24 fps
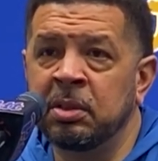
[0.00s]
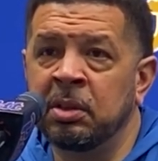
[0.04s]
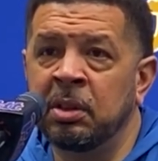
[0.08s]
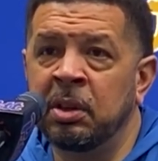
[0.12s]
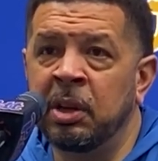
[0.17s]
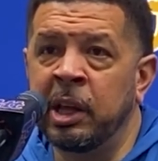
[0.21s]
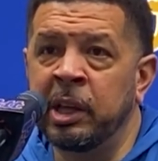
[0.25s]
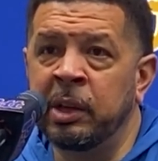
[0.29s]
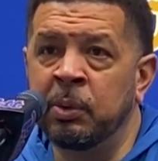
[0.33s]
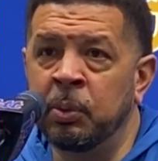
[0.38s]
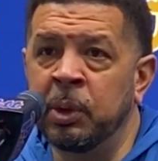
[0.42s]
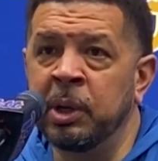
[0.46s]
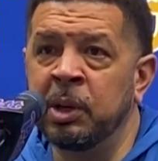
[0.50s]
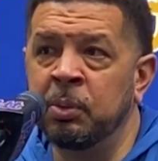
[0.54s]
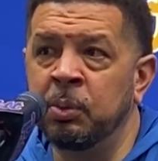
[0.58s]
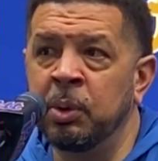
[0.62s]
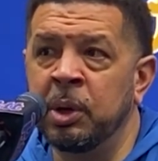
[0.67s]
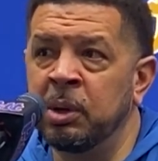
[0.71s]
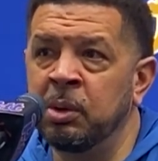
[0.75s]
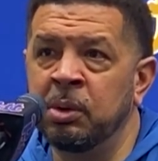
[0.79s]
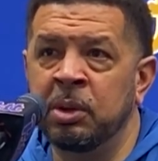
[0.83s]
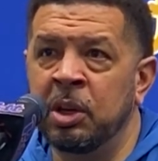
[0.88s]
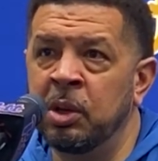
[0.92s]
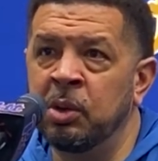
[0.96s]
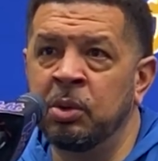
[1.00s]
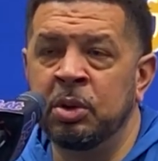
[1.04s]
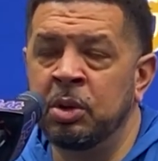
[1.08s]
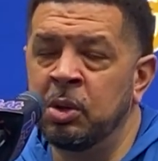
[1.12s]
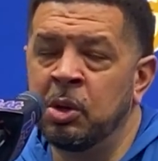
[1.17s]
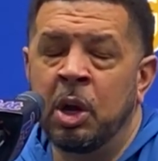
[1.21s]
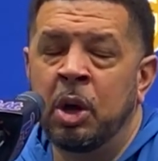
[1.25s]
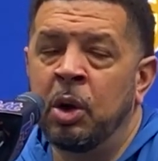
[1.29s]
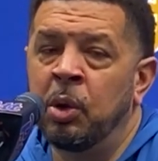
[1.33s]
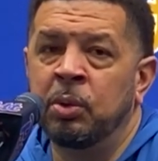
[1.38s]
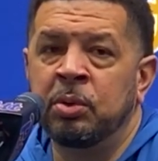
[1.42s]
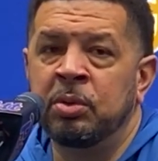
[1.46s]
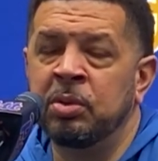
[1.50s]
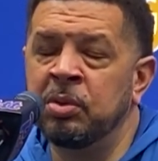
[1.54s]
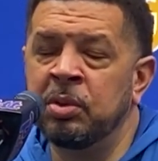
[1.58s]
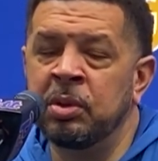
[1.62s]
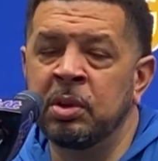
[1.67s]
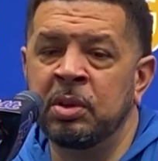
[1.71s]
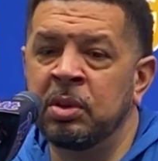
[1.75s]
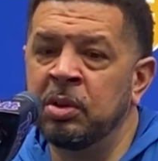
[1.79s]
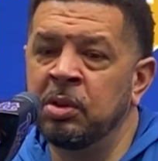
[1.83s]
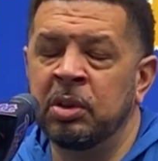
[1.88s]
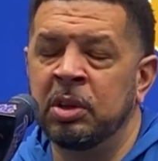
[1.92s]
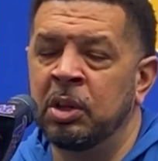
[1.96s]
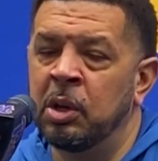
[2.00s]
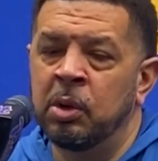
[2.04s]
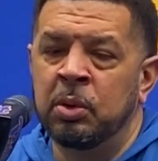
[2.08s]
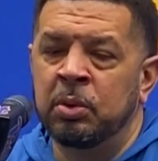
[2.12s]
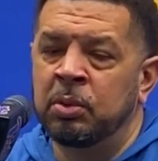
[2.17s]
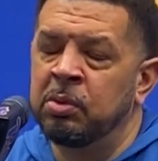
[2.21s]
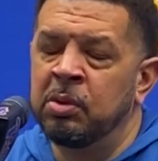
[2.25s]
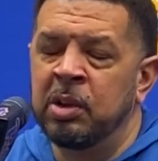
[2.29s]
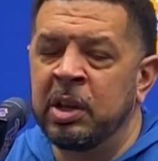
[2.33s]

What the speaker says: Like, you don't, you know.